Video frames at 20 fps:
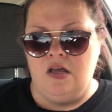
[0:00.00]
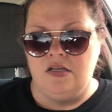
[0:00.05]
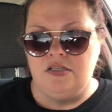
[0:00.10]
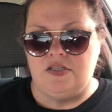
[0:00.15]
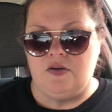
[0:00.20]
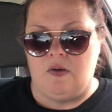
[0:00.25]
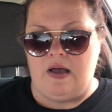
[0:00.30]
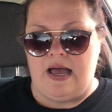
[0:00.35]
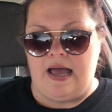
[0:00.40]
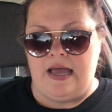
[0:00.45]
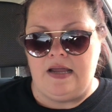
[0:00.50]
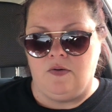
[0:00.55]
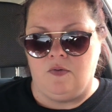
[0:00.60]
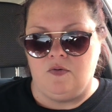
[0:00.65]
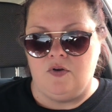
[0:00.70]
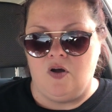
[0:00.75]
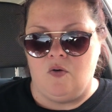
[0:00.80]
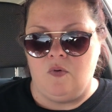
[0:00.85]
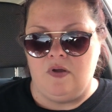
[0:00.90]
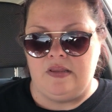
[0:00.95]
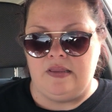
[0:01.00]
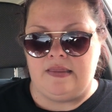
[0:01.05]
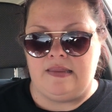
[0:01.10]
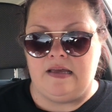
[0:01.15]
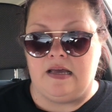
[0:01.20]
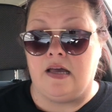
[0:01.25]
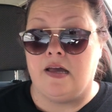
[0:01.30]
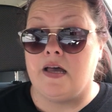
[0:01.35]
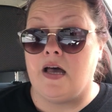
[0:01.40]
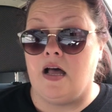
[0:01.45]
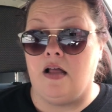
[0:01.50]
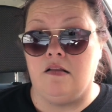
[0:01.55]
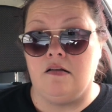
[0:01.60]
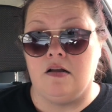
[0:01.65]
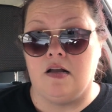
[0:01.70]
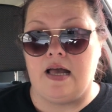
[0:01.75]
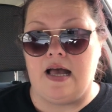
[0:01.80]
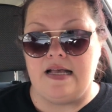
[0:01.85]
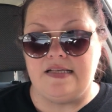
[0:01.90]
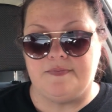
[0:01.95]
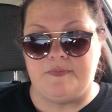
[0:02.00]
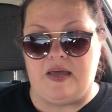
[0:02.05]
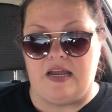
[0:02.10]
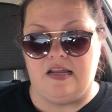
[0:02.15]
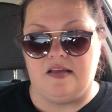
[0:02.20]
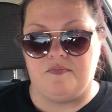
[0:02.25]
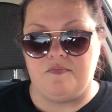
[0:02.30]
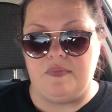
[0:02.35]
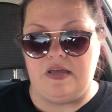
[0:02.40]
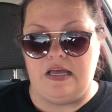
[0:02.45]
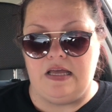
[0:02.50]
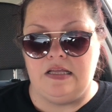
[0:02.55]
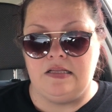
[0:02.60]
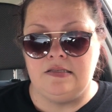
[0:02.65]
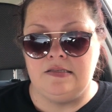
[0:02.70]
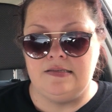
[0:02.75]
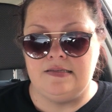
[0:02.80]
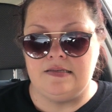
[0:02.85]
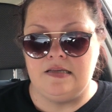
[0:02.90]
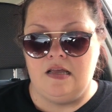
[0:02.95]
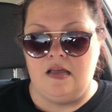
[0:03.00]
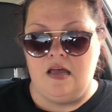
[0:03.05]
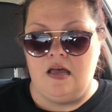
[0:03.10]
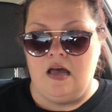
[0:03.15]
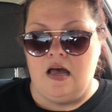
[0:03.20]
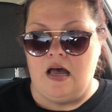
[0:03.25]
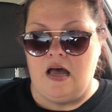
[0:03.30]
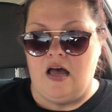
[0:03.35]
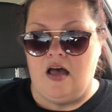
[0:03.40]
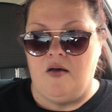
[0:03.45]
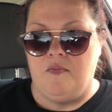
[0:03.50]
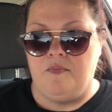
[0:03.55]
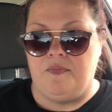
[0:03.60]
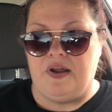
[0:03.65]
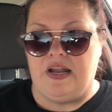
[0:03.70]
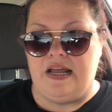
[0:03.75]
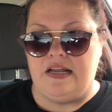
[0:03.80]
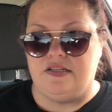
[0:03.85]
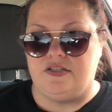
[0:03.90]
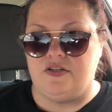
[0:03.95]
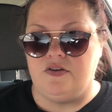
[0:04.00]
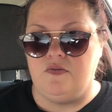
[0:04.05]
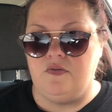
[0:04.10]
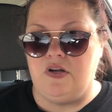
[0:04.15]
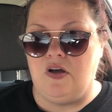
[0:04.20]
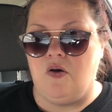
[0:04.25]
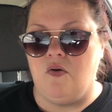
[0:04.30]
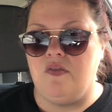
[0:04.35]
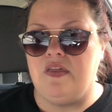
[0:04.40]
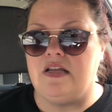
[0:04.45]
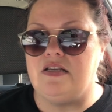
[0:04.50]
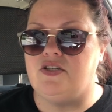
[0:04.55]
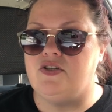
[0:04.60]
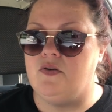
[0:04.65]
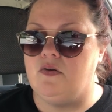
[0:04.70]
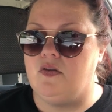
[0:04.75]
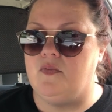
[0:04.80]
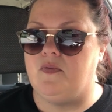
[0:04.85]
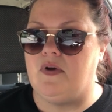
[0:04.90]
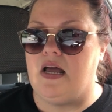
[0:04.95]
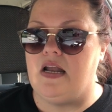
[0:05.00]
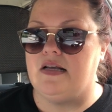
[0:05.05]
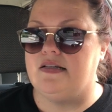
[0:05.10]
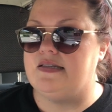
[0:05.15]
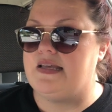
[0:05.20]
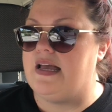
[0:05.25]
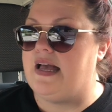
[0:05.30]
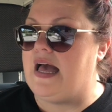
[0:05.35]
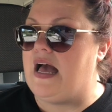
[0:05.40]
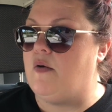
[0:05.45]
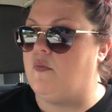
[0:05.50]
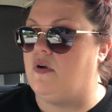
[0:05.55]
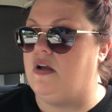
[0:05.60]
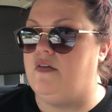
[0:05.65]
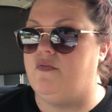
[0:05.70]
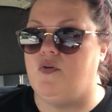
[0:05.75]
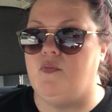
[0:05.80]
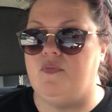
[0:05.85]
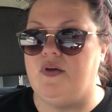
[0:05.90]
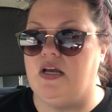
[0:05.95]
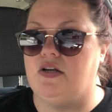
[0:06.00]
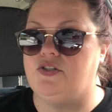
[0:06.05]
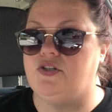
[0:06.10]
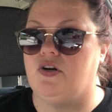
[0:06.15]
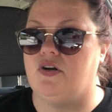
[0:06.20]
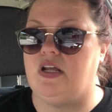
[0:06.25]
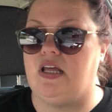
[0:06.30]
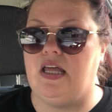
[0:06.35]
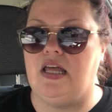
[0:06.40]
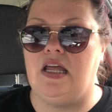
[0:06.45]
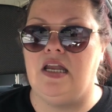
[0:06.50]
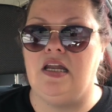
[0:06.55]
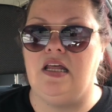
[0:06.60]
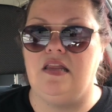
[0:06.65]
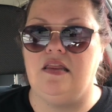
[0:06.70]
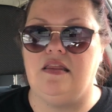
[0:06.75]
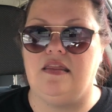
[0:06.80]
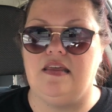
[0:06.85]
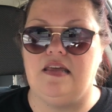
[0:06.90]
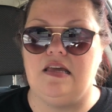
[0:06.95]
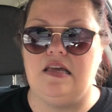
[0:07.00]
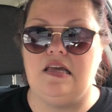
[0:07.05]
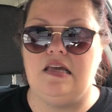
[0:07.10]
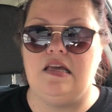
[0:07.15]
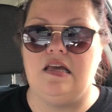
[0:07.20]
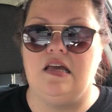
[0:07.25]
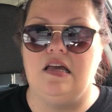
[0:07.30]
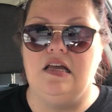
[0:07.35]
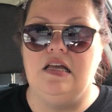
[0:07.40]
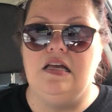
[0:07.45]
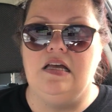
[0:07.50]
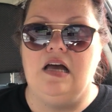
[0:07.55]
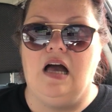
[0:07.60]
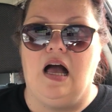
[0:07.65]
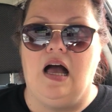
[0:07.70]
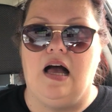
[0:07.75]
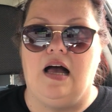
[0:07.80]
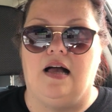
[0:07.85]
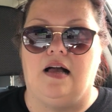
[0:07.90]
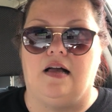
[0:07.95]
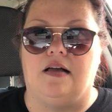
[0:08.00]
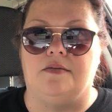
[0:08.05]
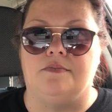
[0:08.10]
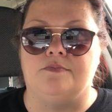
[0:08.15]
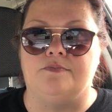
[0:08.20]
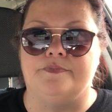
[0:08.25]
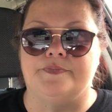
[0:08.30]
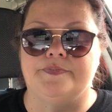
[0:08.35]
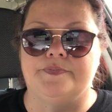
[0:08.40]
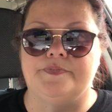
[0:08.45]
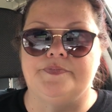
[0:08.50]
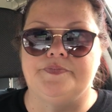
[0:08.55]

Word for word: So I don't know what the color cosmetic means, um, but I do know that two of the products I got were even pictured in the um,